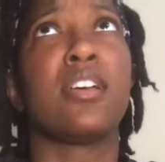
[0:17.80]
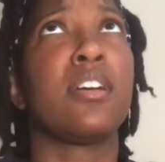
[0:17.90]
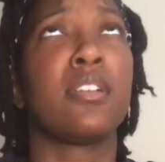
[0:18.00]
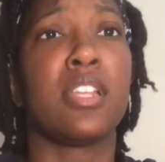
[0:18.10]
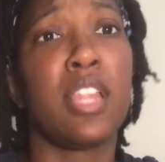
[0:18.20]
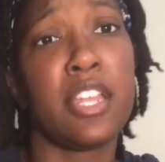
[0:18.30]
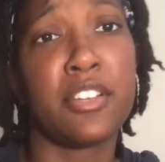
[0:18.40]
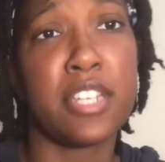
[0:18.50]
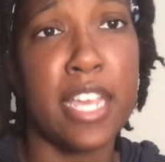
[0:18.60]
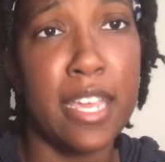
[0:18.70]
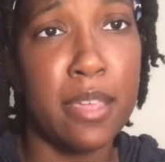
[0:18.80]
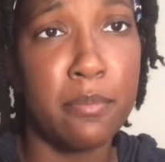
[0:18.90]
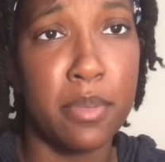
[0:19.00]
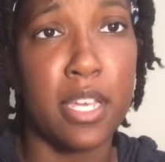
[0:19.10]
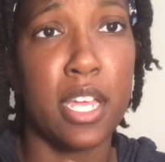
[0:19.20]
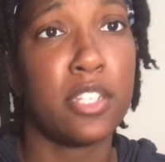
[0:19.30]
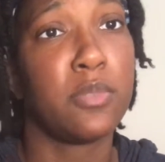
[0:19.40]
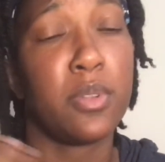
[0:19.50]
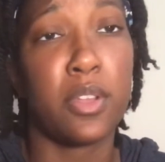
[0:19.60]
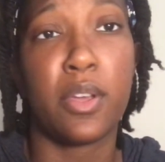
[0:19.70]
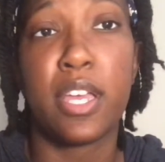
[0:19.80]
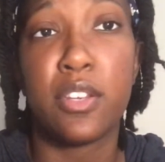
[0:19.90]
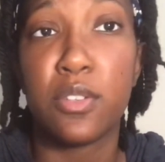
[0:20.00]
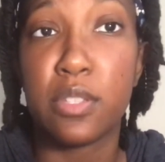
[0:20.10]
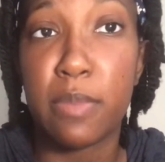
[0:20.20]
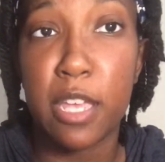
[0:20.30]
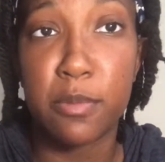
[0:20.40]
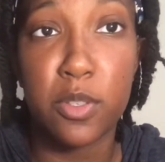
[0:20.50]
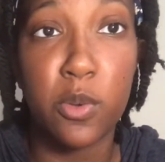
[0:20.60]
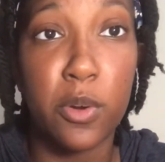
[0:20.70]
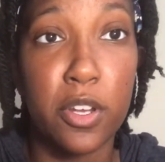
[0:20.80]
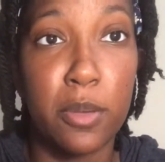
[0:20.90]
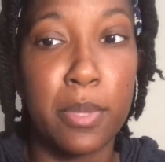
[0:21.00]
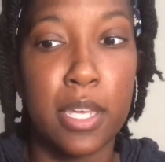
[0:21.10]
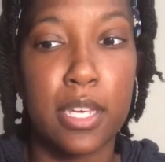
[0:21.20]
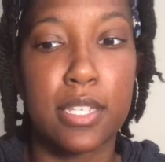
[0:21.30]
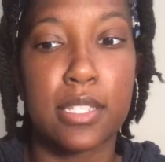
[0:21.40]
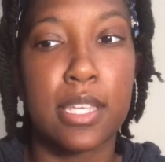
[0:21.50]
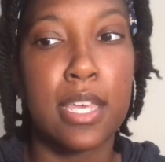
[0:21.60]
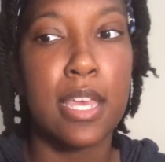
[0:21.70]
on a later day, but I just wanted to go ahead and do this makeup tutorial because